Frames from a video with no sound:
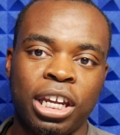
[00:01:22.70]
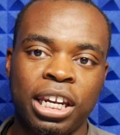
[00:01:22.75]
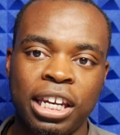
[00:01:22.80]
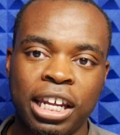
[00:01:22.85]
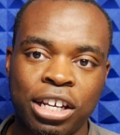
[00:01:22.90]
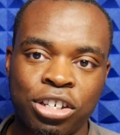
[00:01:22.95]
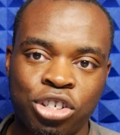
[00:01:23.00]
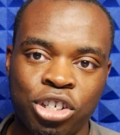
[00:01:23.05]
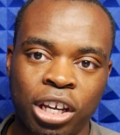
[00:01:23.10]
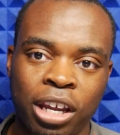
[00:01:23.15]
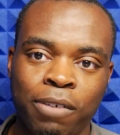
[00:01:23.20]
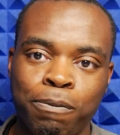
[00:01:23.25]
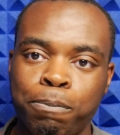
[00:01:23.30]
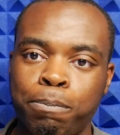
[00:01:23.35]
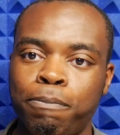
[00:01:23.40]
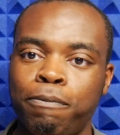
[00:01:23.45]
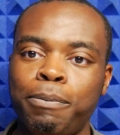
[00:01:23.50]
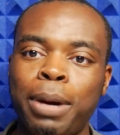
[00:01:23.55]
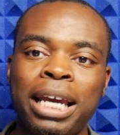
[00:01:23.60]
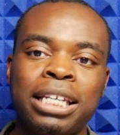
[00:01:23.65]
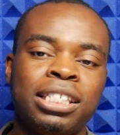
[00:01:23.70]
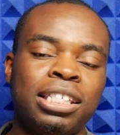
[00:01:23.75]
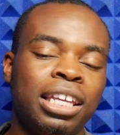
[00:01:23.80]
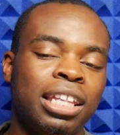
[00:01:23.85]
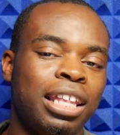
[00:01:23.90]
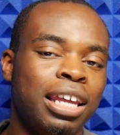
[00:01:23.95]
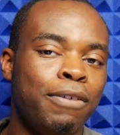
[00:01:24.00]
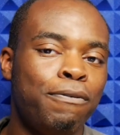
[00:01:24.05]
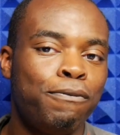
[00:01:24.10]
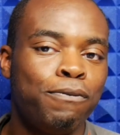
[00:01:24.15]
condition,
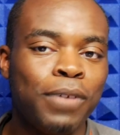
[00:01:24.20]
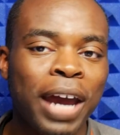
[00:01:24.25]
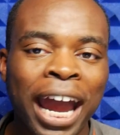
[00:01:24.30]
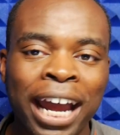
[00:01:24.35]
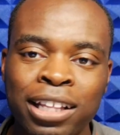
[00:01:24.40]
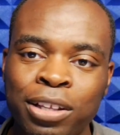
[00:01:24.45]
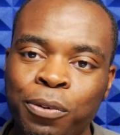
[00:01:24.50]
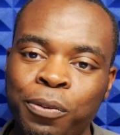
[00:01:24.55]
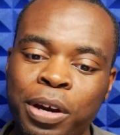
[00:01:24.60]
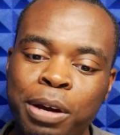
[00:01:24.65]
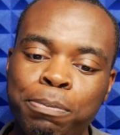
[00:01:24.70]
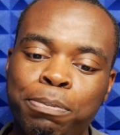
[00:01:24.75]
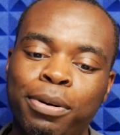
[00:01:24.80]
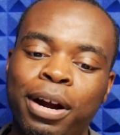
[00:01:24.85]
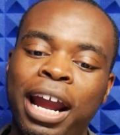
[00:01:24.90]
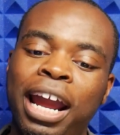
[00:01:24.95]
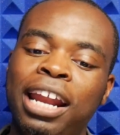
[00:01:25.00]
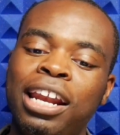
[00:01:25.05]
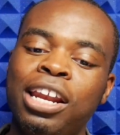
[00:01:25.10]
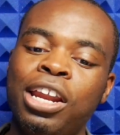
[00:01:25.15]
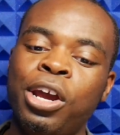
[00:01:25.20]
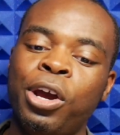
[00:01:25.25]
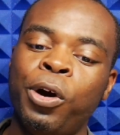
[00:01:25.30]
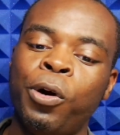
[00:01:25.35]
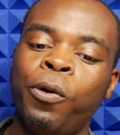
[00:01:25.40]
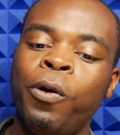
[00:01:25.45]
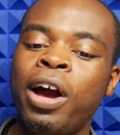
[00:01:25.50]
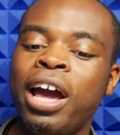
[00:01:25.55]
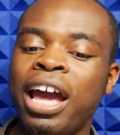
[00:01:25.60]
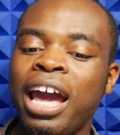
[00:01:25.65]
basically factory brand
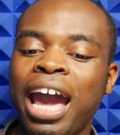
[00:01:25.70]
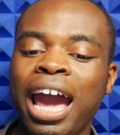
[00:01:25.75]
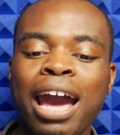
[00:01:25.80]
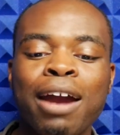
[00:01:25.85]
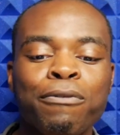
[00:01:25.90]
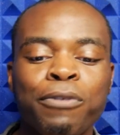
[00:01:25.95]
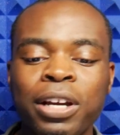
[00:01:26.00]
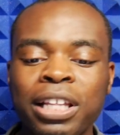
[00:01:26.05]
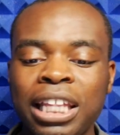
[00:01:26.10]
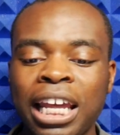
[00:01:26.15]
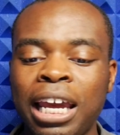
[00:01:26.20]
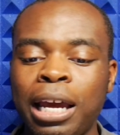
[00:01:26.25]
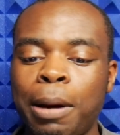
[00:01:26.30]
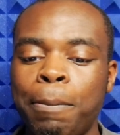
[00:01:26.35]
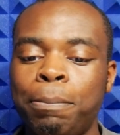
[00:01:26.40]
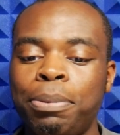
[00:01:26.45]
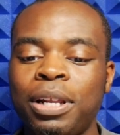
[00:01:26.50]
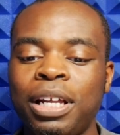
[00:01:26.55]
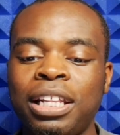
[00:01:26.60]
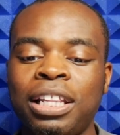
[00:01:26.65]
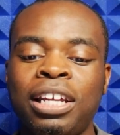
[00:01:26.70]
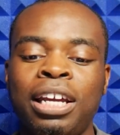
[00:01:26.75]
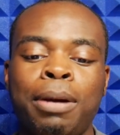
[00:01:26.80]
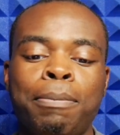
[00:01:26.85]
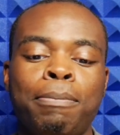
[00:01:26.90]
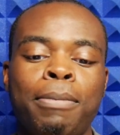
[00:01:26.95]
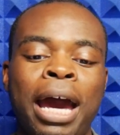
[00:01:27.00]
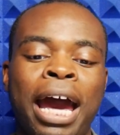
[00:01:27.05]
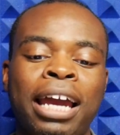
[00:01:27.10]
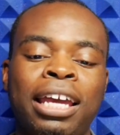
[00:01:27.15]
new, everything completely
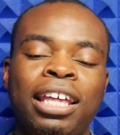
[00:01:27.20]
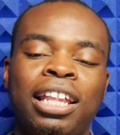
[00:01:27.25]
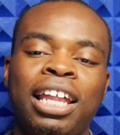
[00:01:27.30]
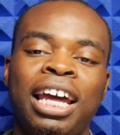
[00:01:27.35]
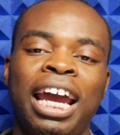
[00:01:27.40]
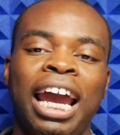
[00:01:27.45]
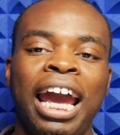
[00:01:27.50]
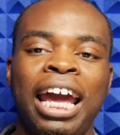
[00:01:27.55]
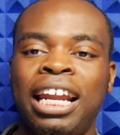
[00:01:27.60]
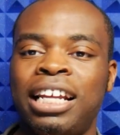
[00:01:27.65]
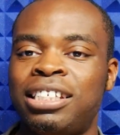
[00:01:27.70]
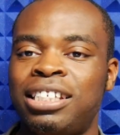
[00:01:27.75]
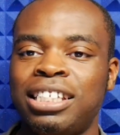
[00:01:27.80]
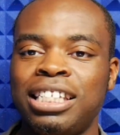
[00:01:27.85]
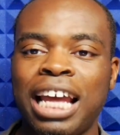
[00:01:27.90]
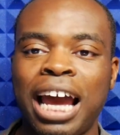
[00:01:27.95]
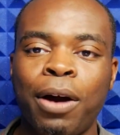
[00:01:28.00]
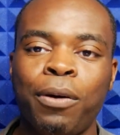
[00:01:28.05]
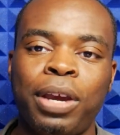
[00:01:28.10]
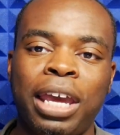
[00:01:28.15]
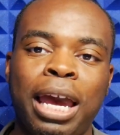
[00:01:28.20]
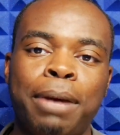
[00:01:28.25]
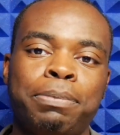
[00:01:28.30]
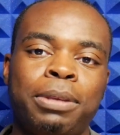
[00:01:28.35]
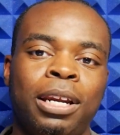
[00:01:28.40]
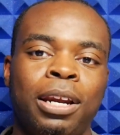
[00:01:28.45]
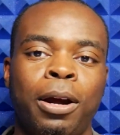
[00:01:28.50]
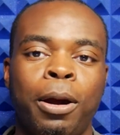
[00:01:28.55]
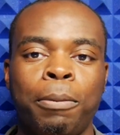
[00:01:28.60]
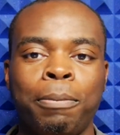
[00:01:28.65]
immaculate, and it's now
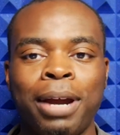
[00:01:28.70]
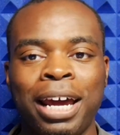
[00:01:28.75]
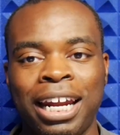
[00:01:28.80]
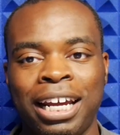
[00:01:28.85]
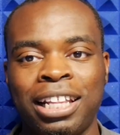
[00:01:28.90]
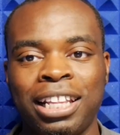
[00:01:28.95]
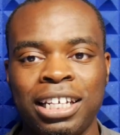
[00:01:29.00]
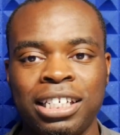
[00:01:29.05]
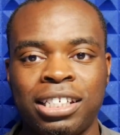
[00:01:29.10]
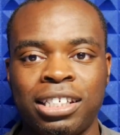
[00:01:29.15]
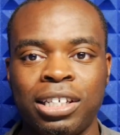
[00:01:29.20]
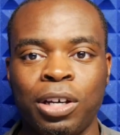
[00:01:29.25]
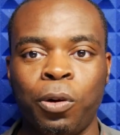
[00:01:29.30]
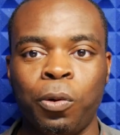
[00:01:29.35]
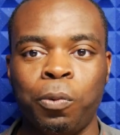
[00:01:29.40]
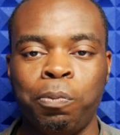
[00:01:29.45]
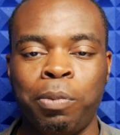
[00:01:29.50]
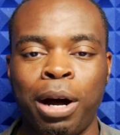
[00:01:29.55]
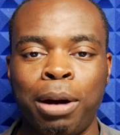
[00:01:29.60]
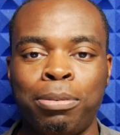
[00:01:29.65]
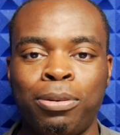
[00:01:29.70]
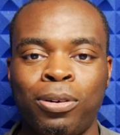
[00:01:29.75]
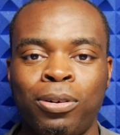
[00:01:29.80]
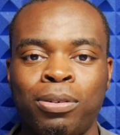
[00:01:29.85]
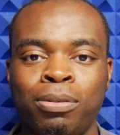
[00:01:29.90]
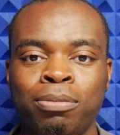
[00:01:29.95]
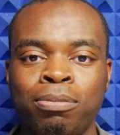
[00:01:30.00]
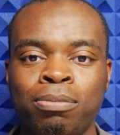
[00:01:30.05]
kept in a hermetically sealed bubble.